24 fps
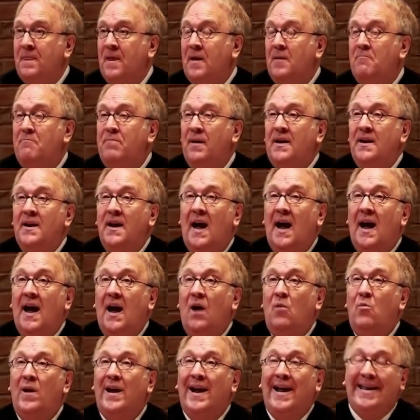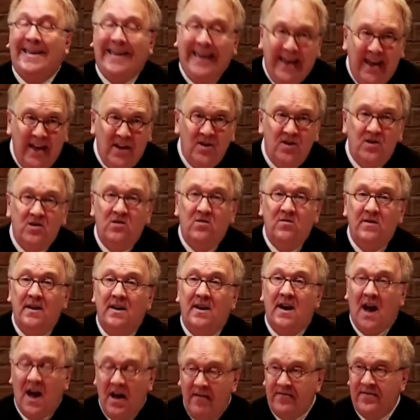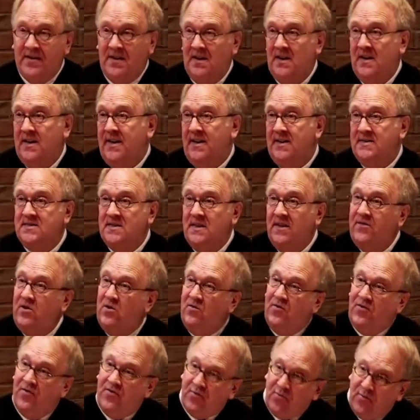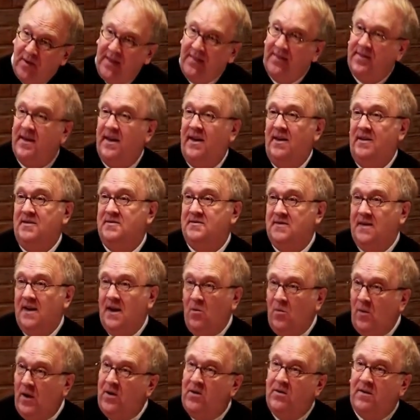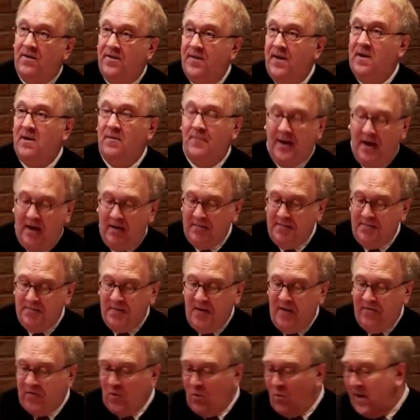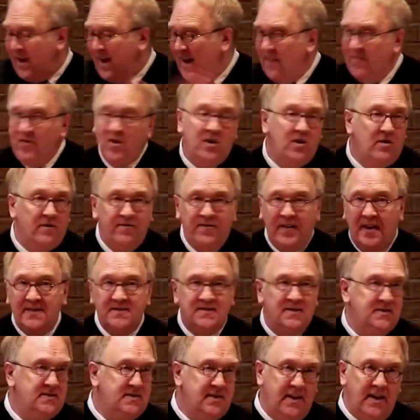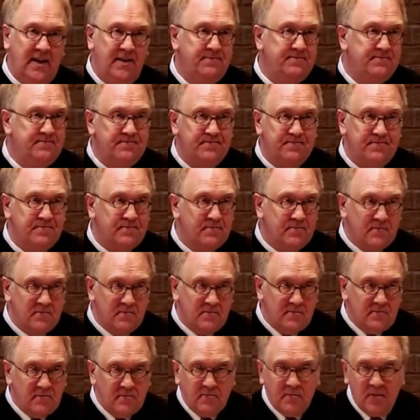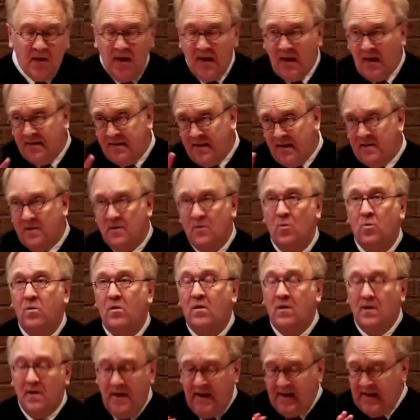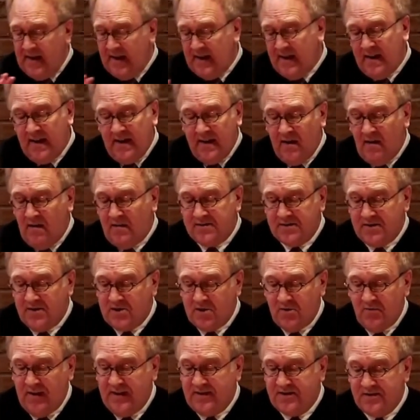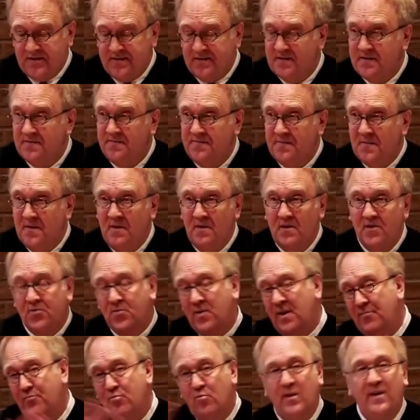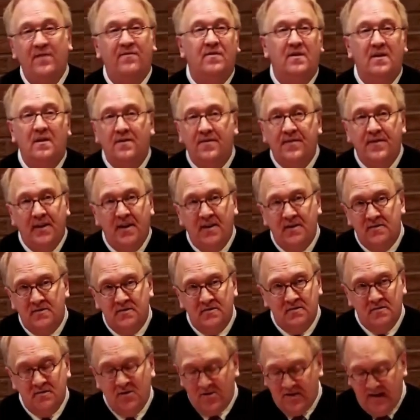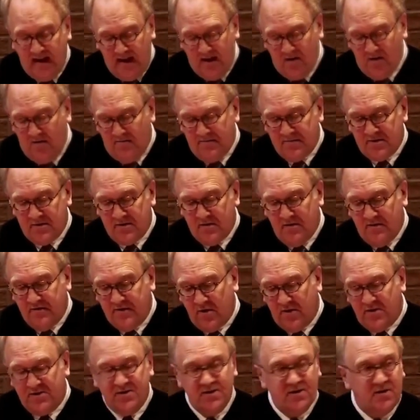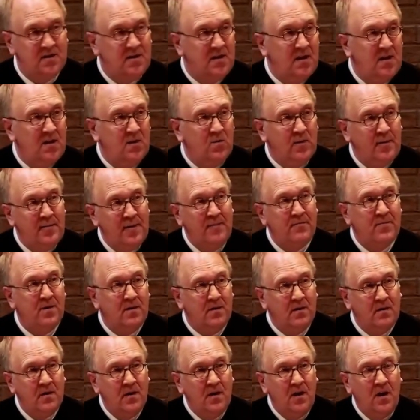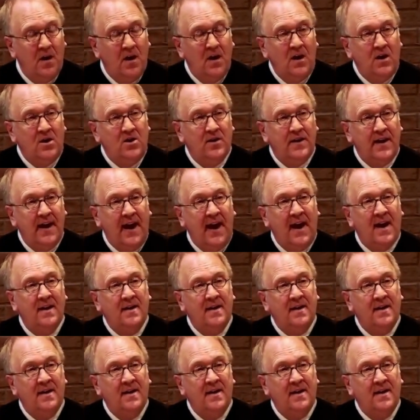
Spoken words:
But what I can do confidently is give you 3 things that I want you to think about for whatever you're facing today. And I think it'll work in any and all situations. 3 brief little things, your take-homes. First, remember, you can't